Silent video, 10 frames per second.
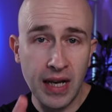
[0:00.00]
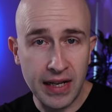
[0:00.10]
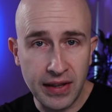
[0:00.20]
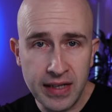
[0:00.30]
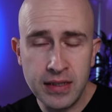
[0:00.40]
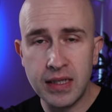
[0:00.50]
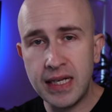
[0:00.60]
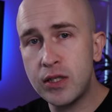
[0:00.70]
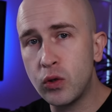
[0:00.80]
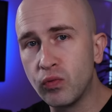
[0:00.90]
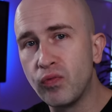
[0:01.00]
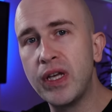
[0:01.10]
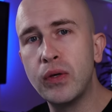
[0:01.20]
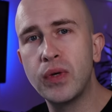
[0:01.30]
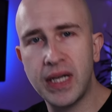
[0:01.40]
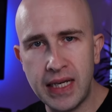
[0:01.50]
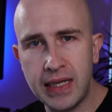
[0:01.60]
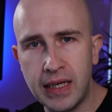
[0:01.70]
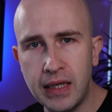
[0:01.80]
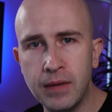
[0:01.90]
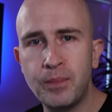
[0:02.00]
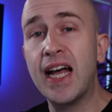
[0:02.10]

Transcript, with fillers: And this is the real key here.